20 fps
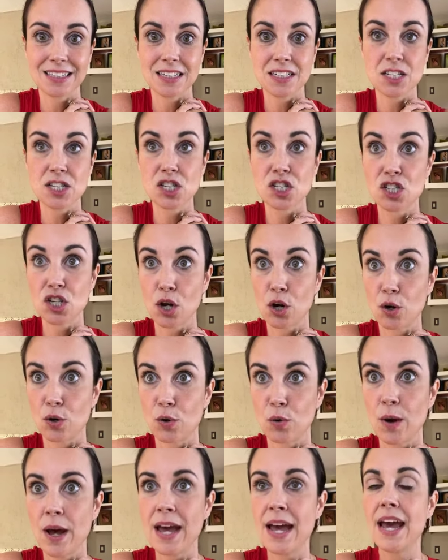
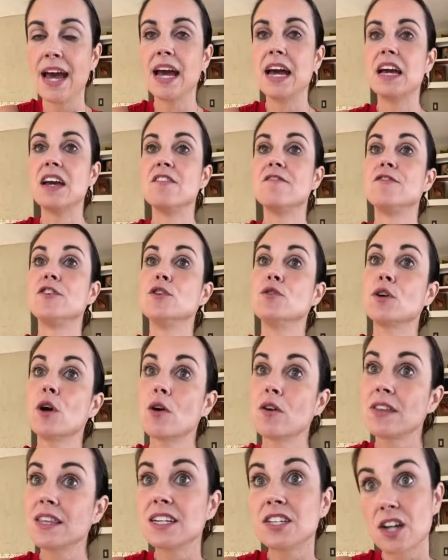So, if you go
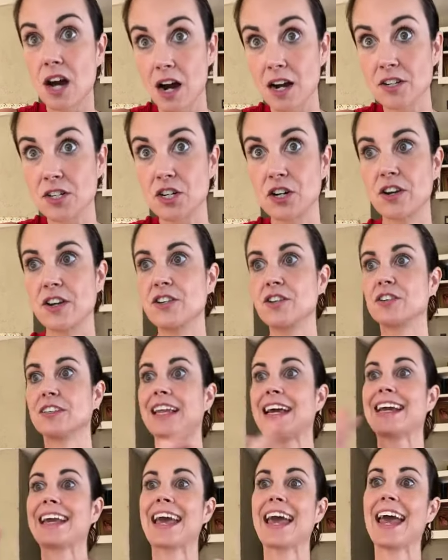to the doctor and you're
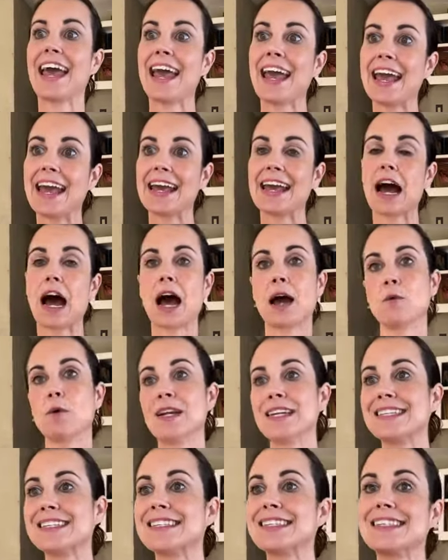like, hey, I
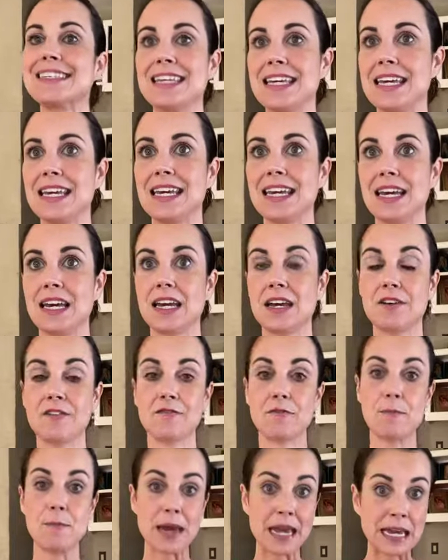want to see
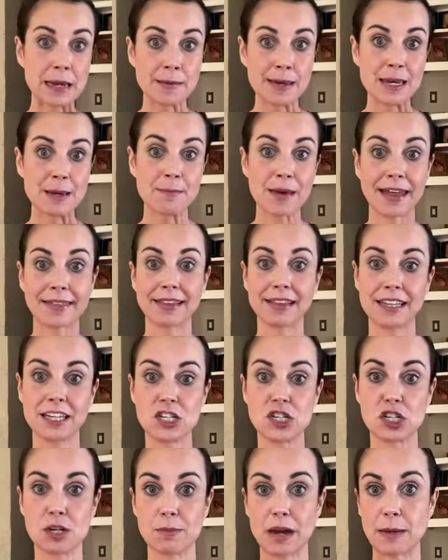if maybe
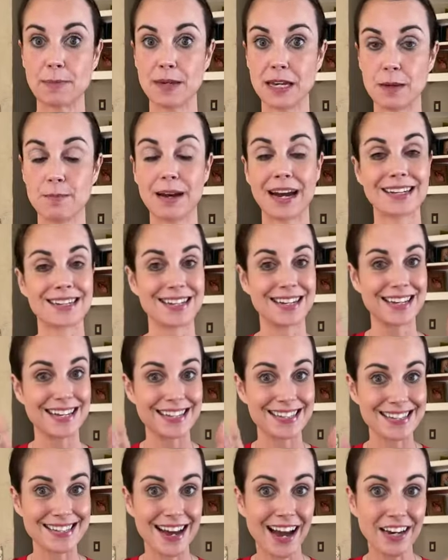methylation might be impacted,
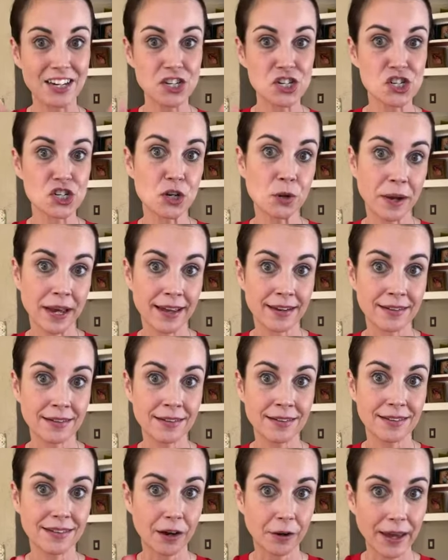it's not a shoe in,
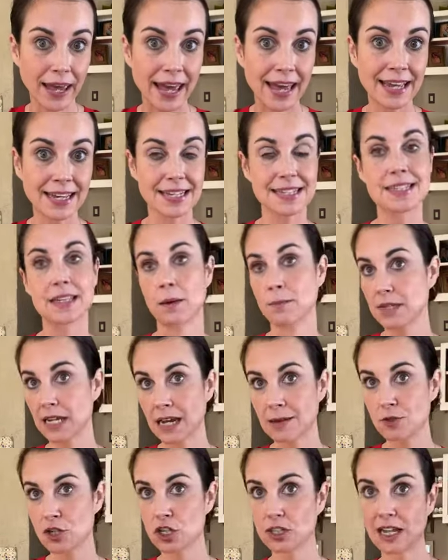okay? Because
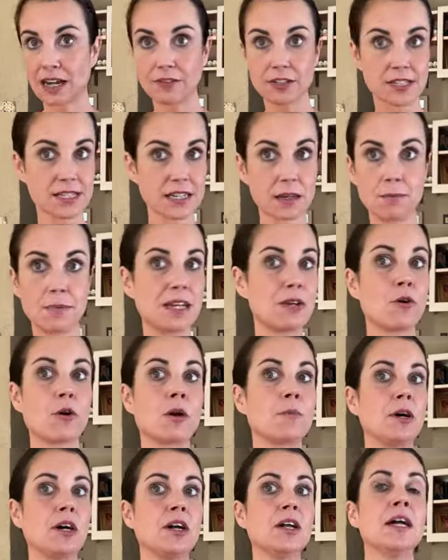sometimes your levels can be
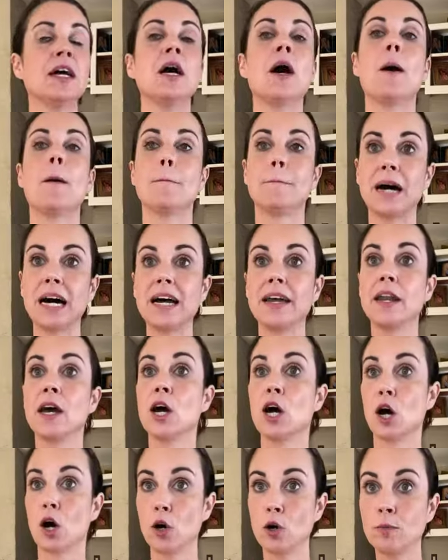normal, but
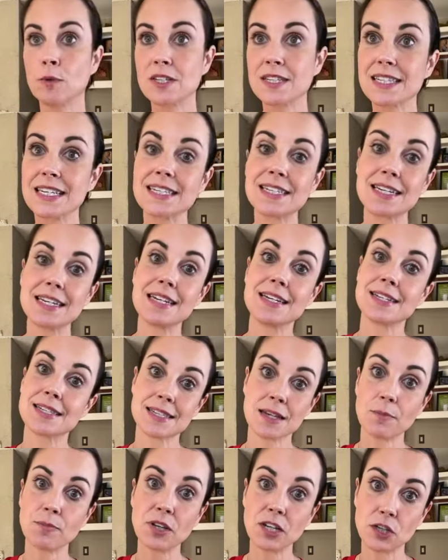homocysteine is
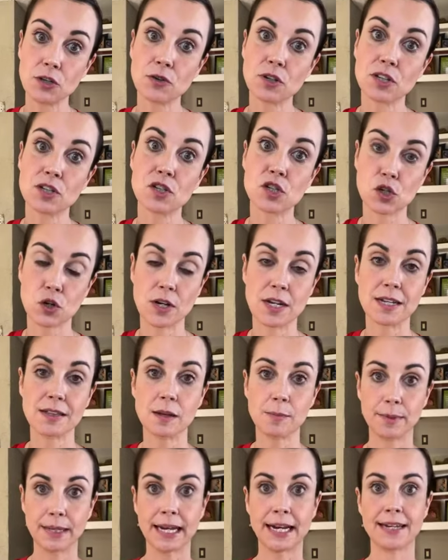something you can screen in
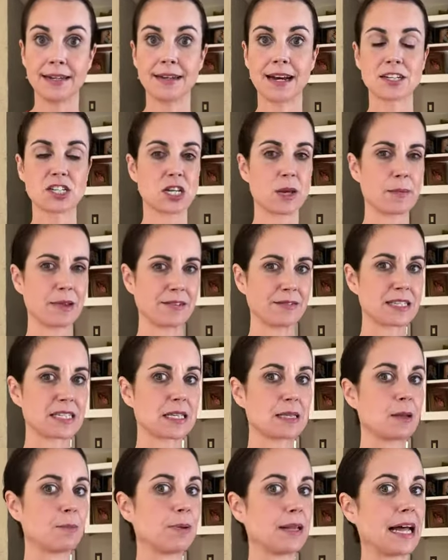the blood. Actually, I believe it's
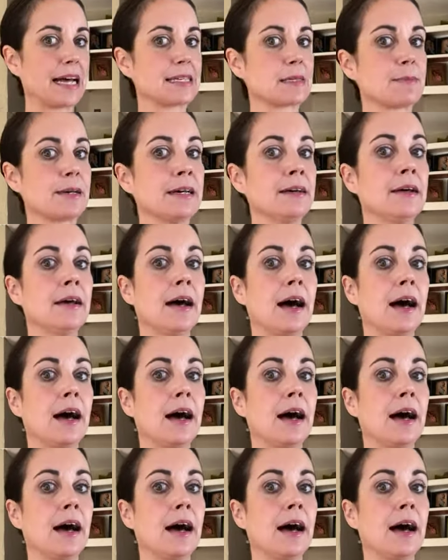in the plasma.